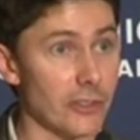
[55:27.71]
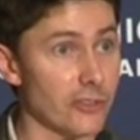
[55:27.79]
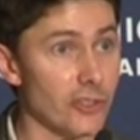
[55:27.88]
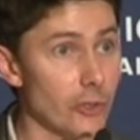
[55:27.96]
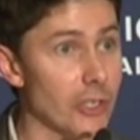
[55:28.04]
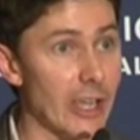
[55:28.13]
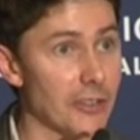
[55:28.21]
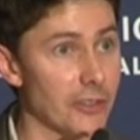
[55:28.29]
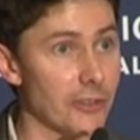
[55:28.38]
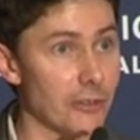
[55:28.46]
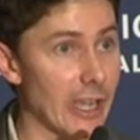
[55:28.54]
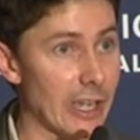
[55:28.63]

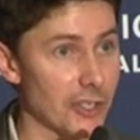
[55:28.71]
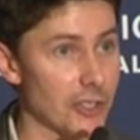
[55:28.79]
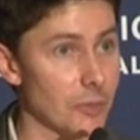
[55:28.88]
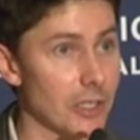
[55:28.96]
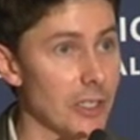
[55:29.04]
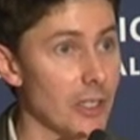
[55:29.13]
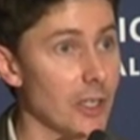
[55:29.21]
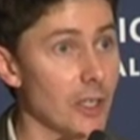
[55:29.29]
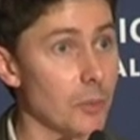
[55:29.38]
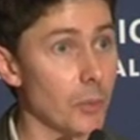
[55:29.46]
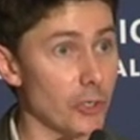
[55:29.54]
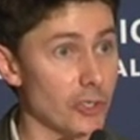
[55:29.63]
suitcases of cash to be
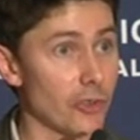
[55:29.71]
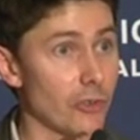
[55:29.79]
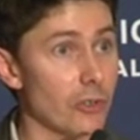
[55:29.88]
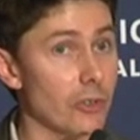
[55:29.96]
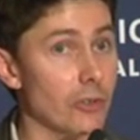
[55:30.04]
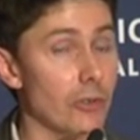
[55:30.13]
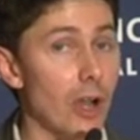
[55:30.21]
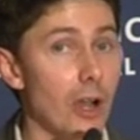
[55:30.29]
pushed through.